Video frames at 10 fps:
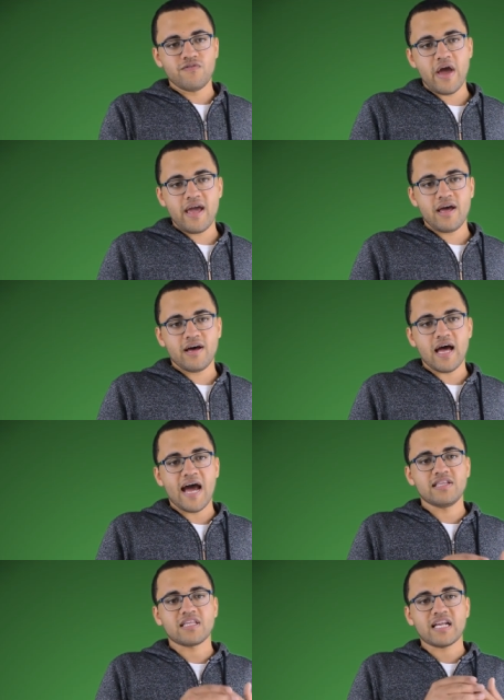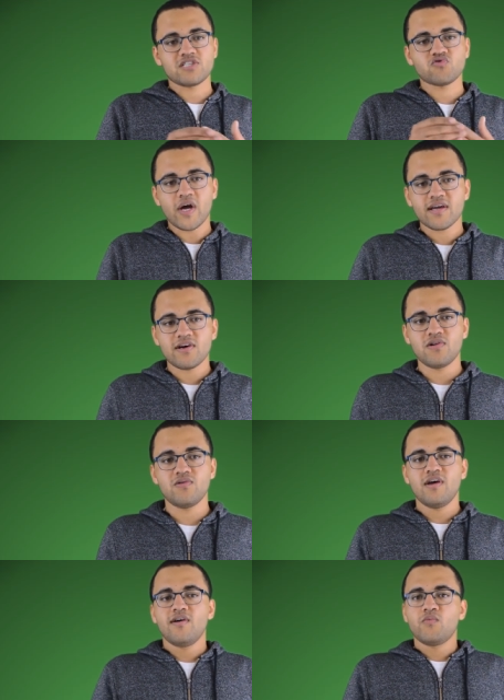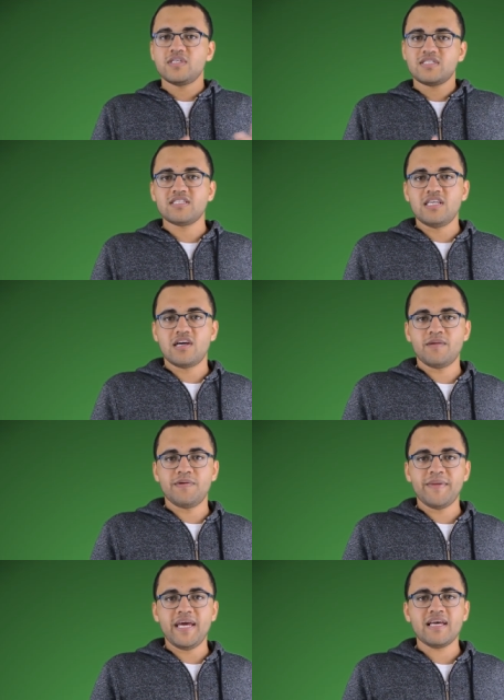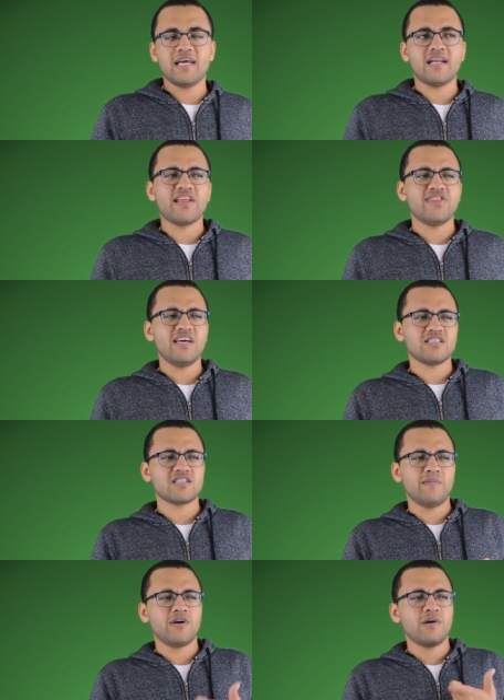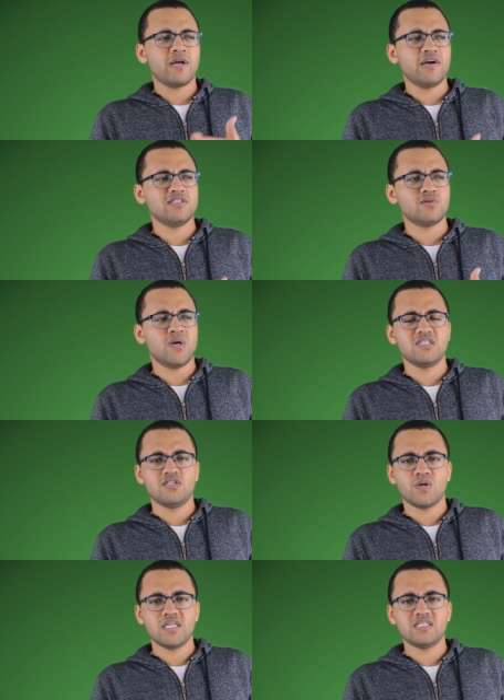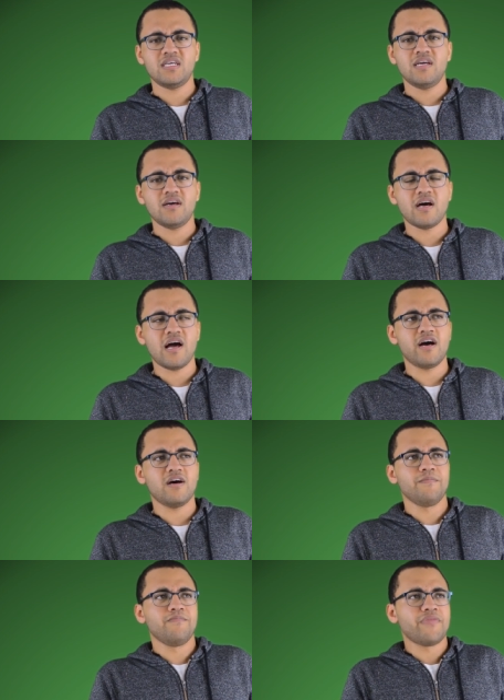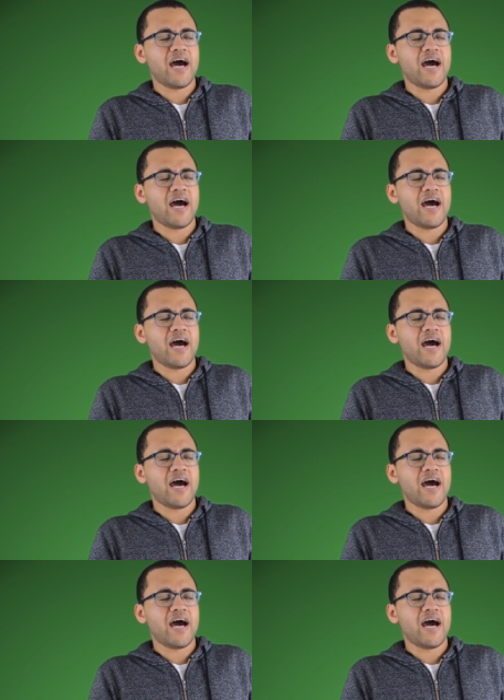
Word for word: Raya and the Last Dragon, which Disney are going to be making. I think it's going to be coming out in 2020. Um,